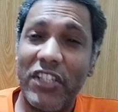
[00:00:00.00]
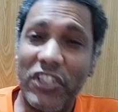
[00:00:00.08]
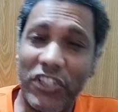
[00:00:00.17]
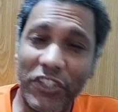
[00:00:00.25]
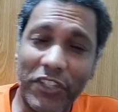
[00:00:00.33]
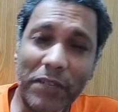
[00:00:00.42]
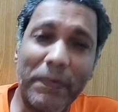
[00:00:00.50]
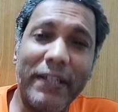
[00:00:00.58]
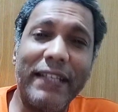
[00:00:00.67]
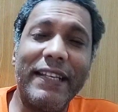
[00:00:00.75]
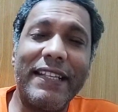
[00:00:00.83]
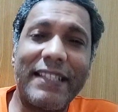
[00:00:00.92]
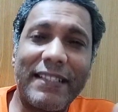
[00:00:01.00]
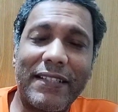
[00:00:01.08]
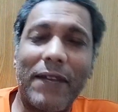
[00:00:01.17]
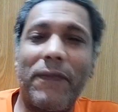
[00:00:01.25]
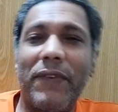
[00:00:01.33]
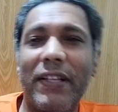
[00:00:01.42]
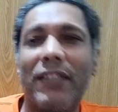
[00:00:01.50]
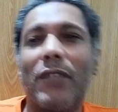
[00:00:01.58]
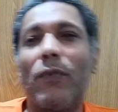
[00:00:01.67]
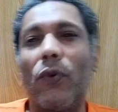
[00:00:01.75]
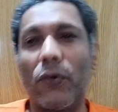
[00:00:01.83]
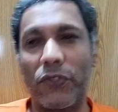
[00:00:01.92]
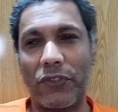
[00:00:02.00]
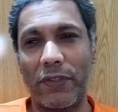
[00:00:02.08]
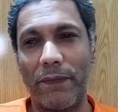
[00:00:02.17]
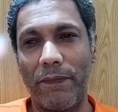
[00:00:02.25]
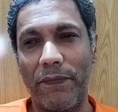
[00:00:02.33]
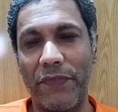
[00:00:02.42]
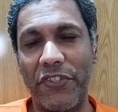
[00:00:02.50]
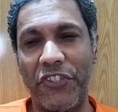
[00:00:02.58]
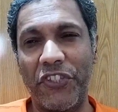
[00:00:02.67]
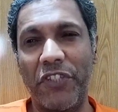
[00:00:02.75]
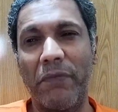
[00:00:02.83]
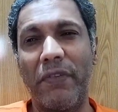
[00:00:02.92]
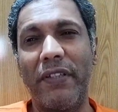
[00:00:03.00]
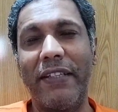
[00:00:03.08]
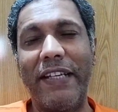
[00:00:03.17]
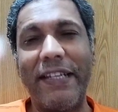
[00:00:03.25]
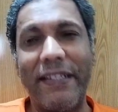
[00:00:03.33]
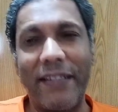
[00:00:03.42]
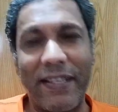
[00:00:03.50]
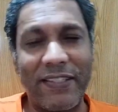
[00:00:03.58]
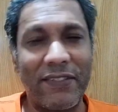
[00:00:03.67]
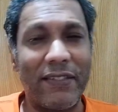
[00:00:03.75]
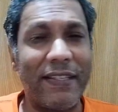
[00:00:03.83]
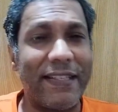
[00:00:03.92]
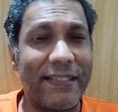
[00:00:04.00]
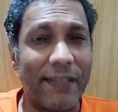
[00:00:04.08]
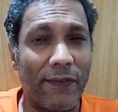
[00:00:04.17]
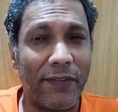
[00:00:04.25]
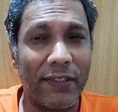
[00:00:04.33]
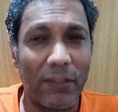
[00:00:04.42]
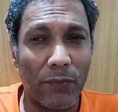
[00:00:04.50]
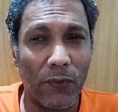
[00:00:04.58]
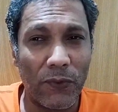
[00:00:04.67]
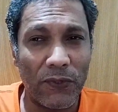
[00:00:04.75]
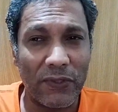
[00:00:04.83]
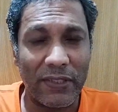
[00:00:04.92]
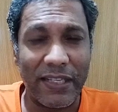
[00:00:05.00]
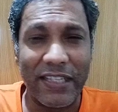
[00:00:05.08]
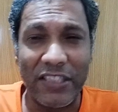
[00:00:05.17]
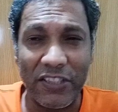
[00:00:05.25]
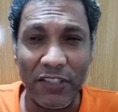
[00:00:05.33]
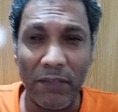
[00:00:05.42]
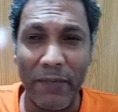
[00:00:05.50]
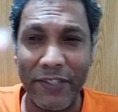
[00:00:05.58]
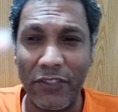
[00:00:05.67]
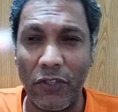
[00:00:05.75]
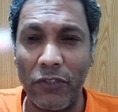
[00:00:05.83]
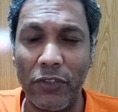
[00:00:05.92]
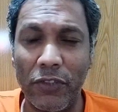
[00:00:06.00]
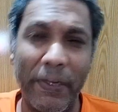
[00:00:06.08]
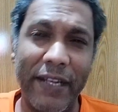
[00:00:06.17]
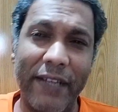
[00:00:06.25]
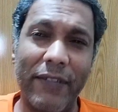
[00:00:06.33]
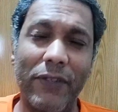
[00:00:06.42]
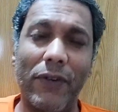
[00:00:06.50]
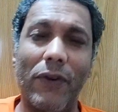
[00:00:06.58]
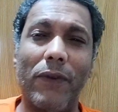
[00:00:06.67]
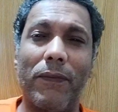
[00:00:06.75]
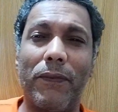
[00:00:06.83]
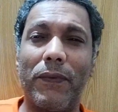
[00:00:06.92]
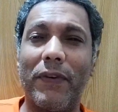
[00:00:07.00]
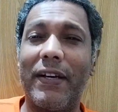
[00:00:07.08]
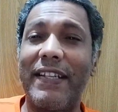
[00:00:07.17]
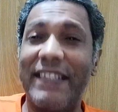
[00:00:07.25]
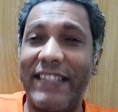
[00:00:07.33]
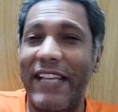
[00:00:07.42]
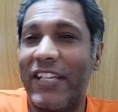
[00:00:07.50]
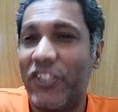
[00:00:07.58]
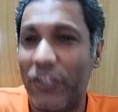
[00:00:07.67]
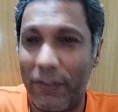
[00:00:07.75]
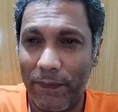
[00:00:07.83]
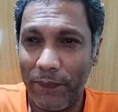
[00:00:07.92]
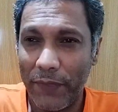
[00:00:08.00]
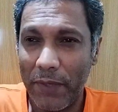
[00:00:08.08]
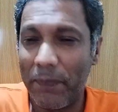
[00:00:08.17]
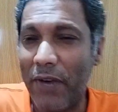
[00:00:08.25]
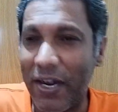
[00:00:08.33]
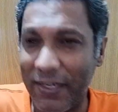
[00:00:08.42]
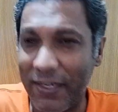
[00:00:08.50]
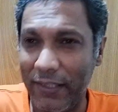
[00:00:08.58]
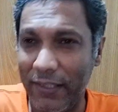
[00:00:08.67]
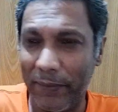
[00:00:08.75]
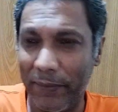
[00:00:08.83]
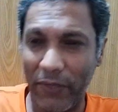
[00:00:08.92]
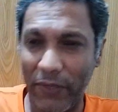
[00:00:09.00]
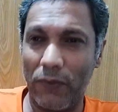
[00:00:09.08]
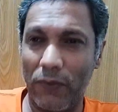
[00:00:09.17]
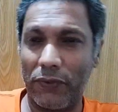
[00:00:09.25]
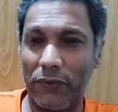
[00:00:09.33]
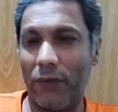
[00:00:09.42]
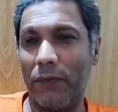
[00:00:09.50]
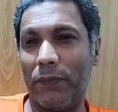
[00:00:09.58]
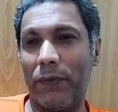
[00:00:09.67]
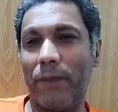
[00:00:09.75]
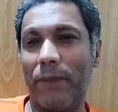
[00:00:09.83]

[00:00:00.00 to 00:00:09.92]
Germany is suffering the most. German industry is suffering the most. And Germany is on the brink of a recession, partly because of